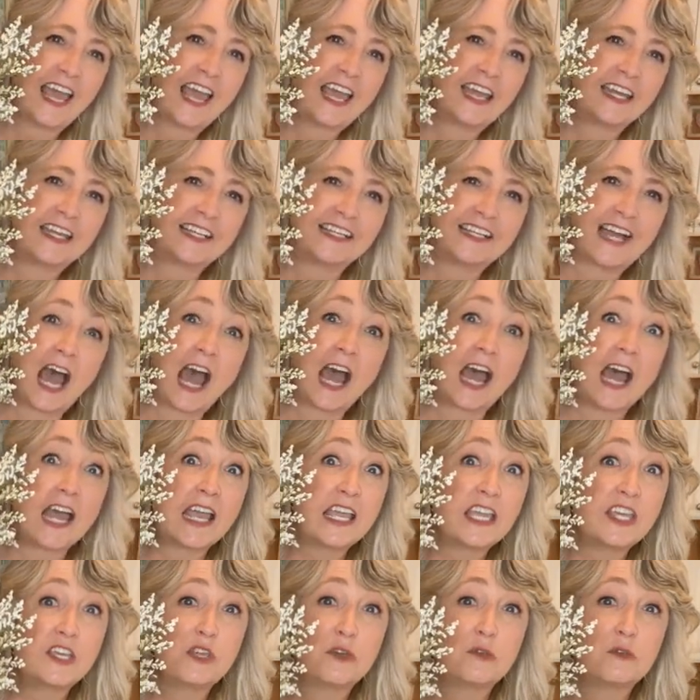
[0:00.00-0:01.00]
And I
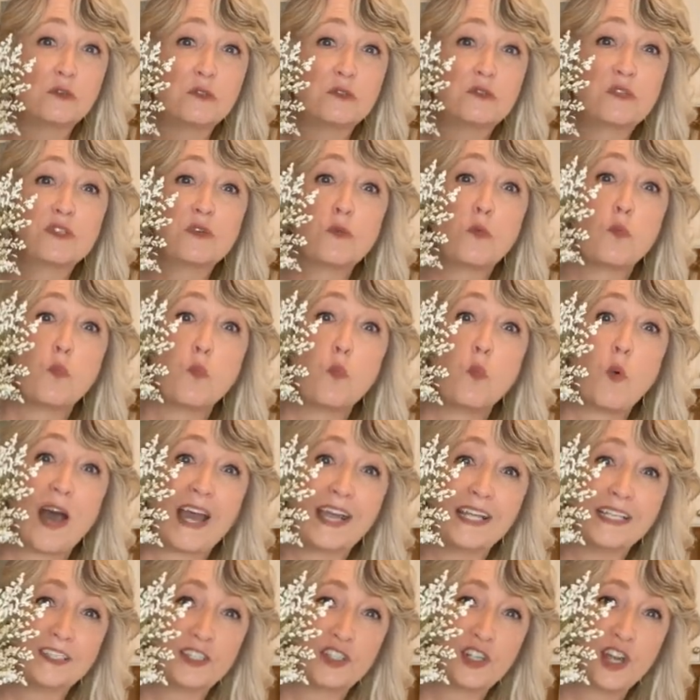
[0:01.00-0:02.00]
used
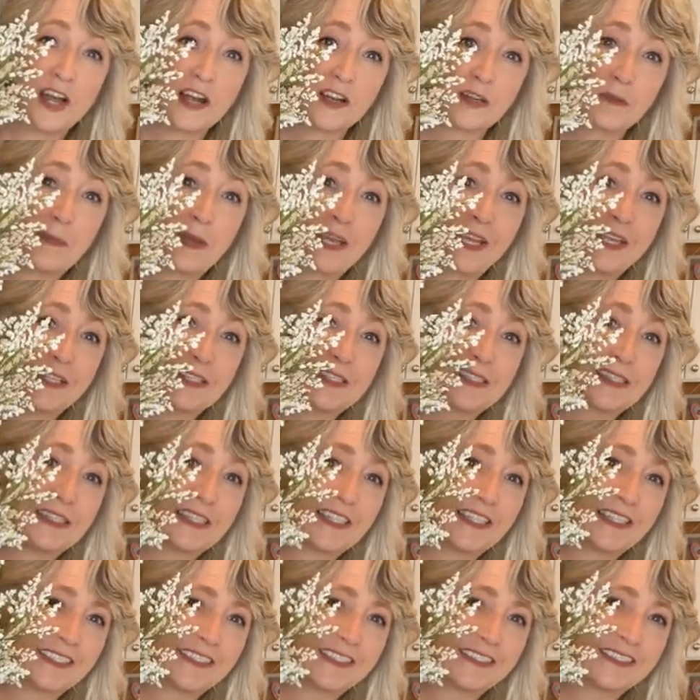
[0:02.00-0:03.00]
white chalk
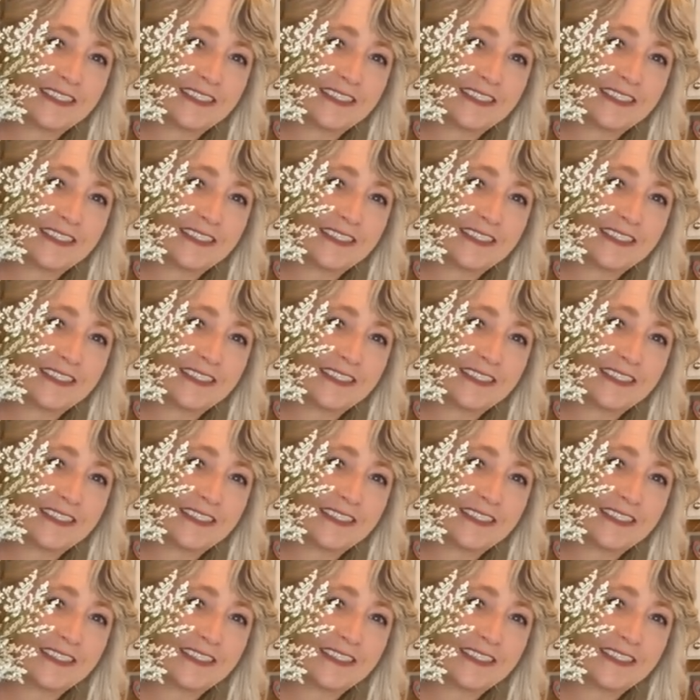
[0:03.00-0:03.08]
paste.